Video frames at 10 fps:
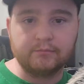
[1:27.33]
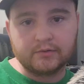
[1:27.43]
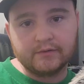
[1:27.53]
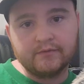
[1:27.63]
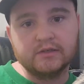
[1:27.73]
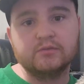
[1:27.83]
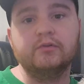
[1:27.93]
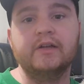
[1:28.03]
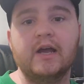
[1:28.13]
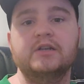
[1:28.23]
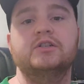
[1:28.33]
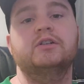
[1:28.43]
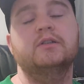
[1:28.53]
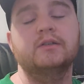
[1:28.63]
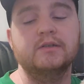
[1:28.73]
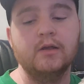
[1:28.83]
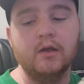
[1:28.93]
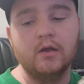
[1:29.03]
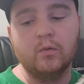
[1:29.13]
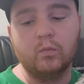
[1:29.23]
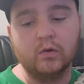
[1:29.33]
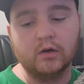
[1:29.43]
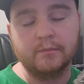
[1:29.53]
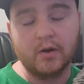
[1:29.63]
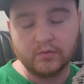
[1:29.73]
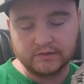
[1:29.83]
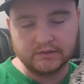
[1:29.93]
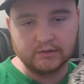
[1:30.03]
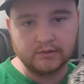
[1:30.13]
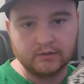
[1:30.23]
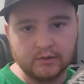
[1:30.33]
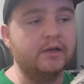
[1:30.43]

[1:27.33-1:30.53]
previous reactions were posted.